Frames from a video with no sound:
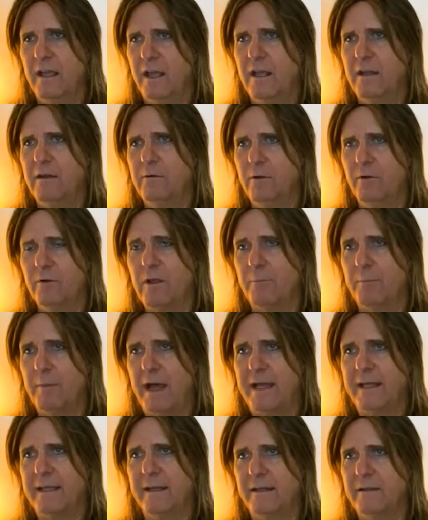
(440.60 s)
And looking
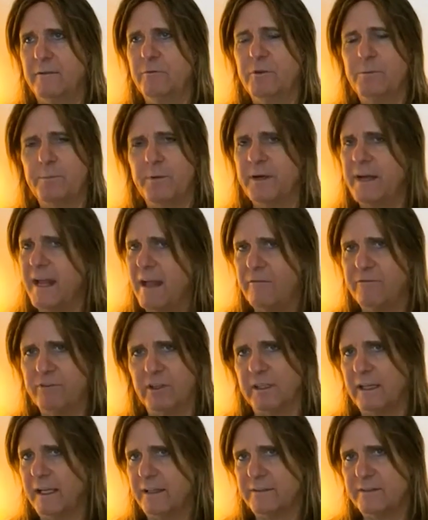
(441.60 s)
back at it, it was pretty
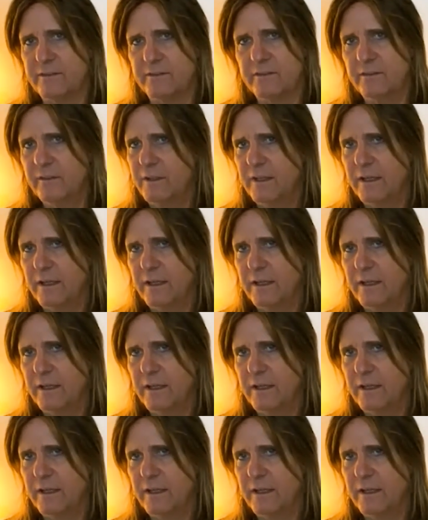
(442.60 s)
effortless.